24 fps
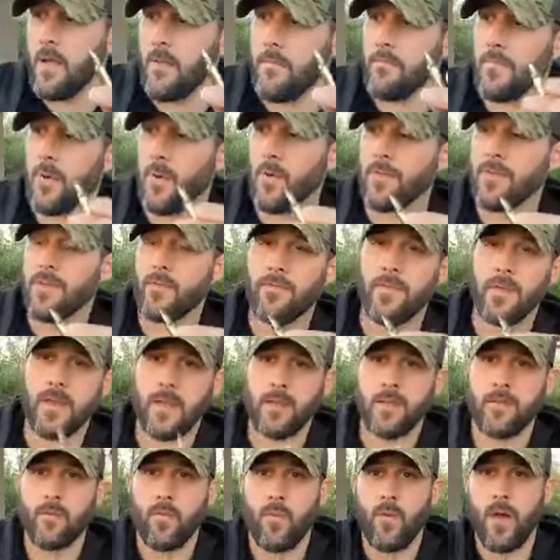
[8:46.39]
Both of
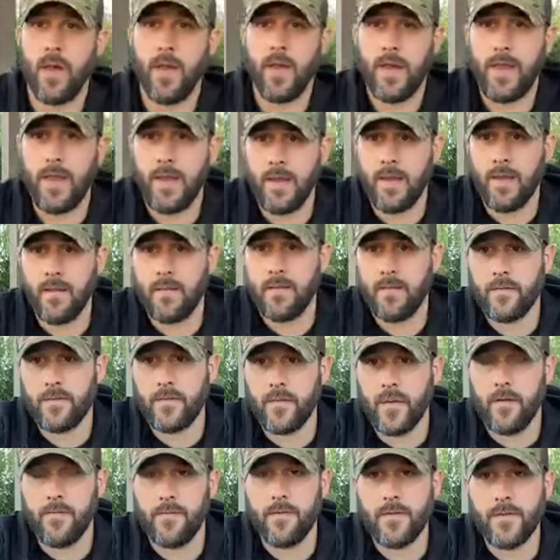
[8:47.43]
these, when hitting
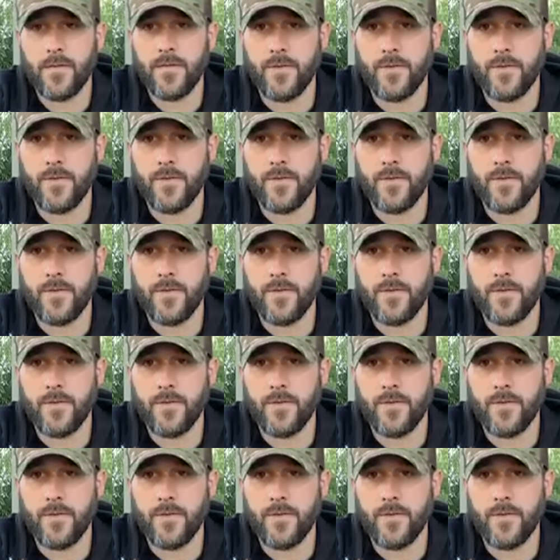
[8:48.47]
stuff,